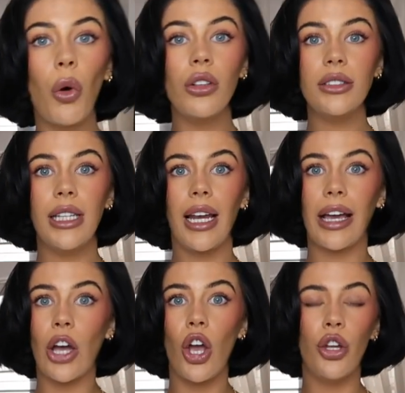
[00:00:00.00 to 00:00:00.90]
want it
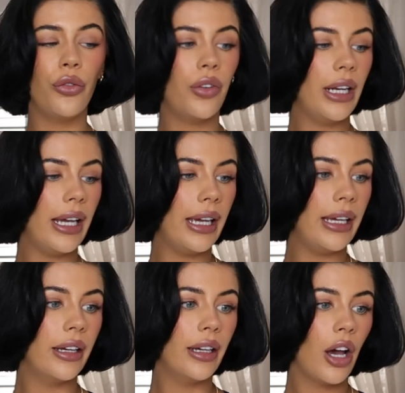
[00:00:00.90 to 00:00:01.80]
like overly